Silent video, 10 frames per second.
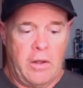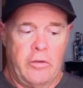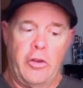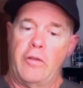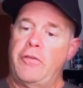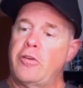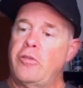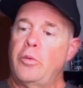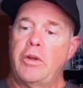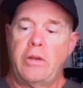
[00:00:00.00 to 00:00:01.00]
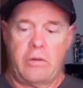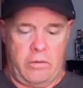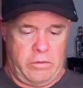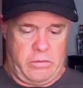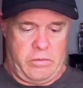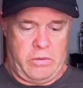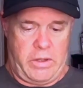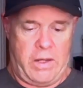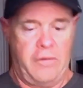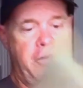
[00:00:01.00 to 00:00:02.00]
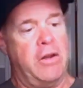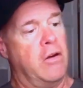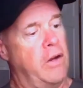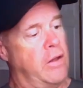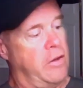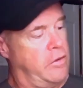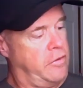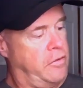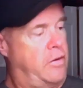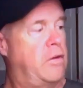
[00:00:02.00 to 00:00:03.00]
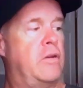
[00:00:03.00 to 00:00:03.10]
So the first one I have here is